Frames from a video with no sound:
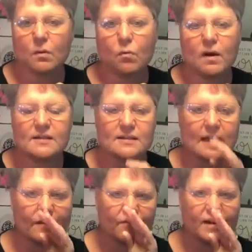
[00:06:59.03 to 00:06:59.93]
once
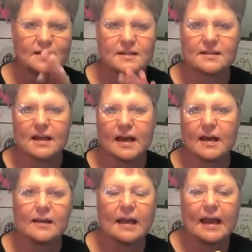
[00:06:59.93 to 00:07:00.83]
that fuzz is
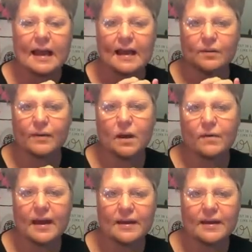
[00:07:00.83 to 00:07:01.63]
on and we go ahead